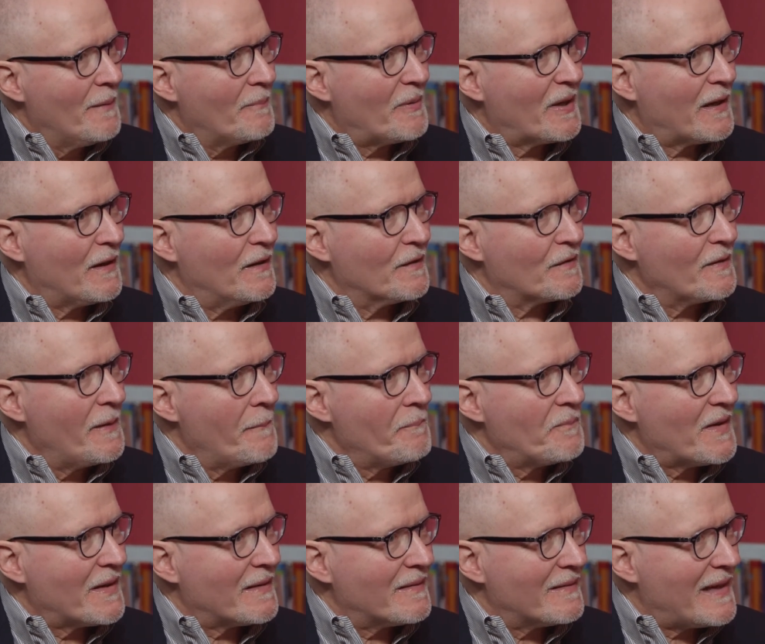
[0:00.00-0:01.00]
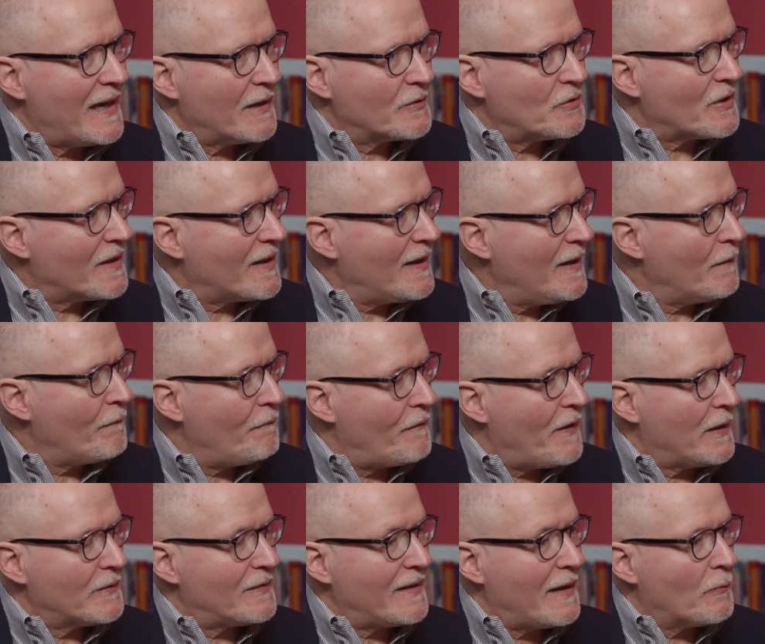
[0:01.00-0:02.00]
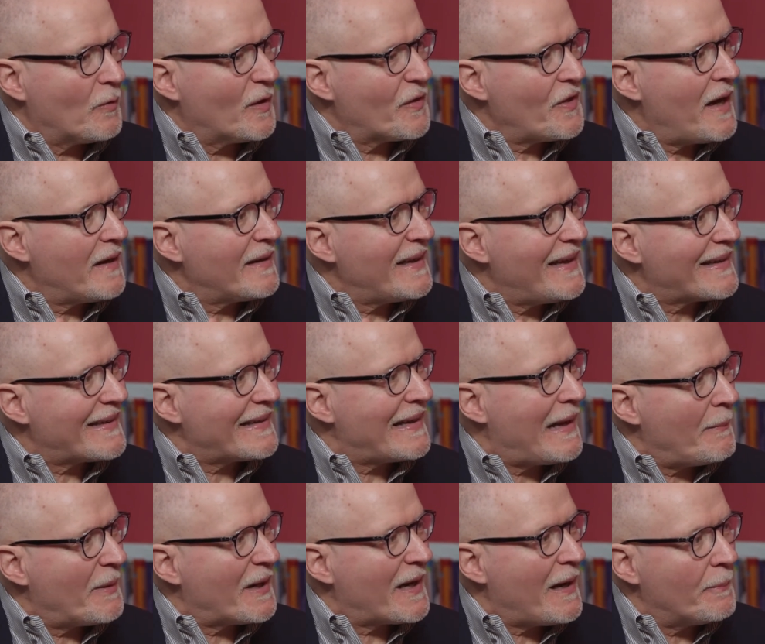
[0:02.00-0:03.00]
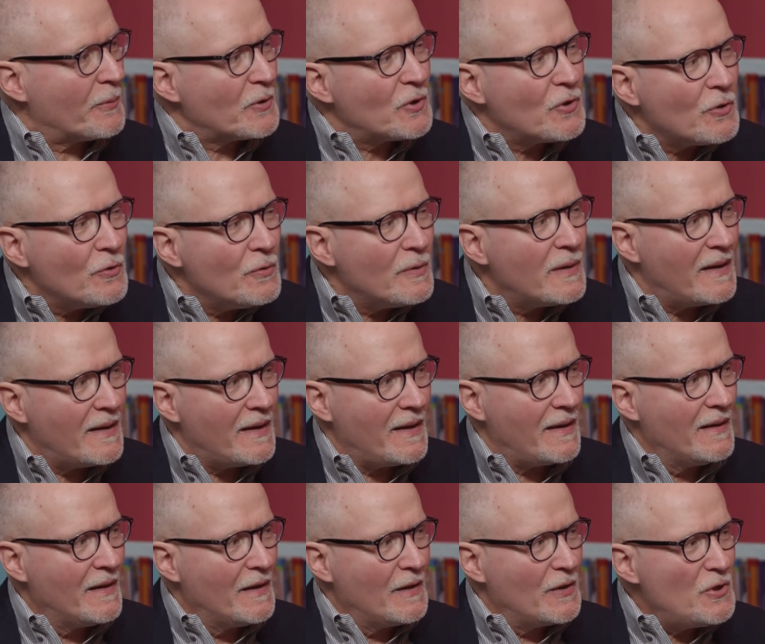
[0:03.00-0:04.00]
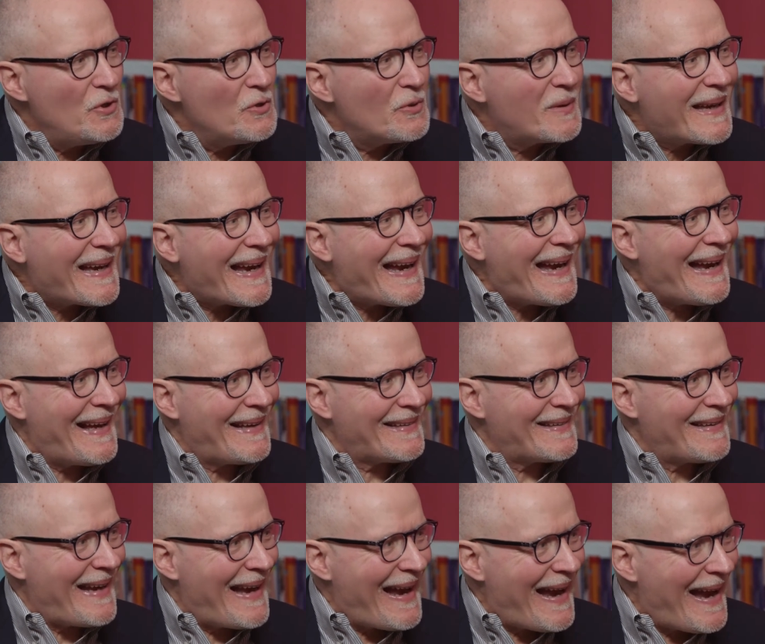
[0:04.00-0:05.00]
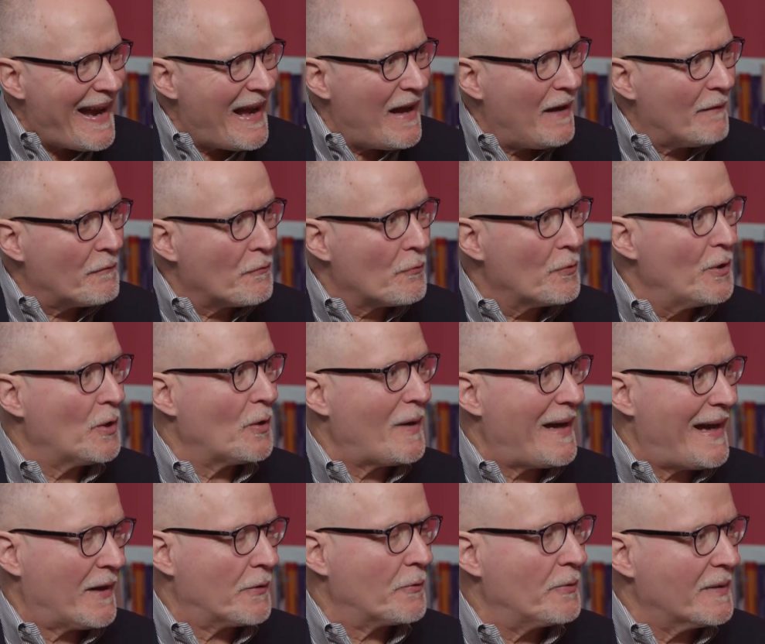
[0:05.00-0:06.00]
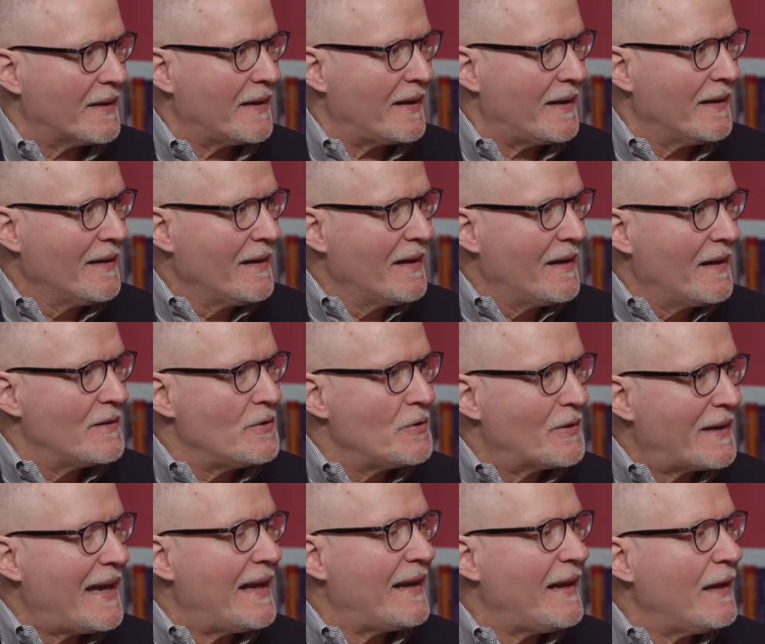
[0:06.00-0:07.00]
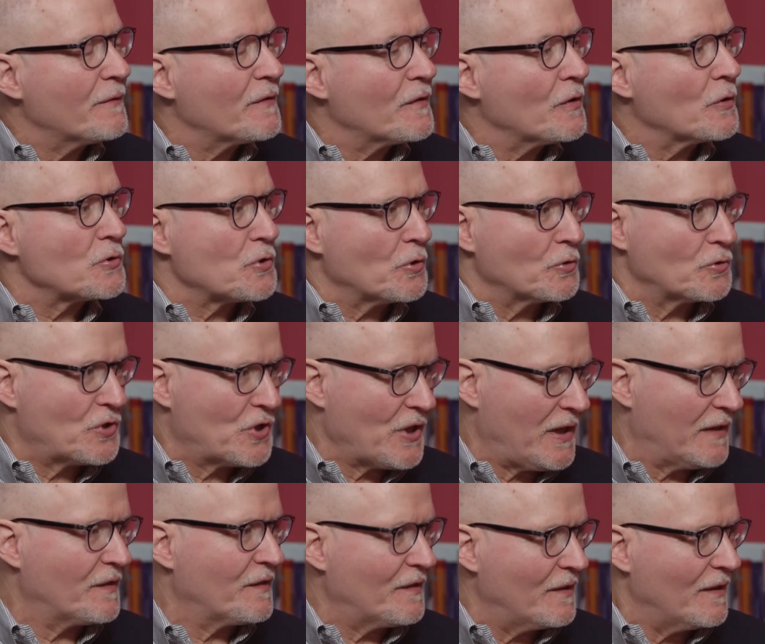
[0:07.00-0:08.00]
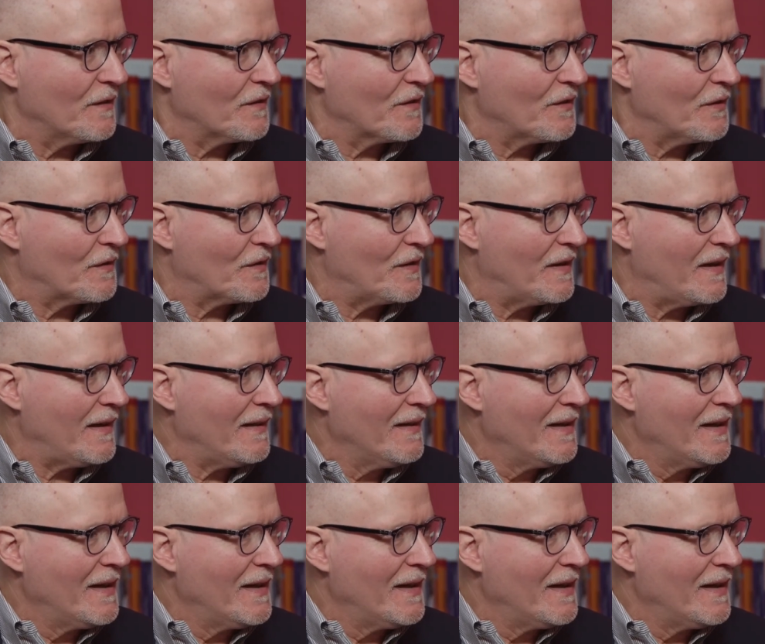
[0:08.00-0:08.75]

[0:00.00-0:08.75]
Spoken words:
Because Dr. King felt that without economic opportunity, you can't have real equity. You can't have social justice, you see?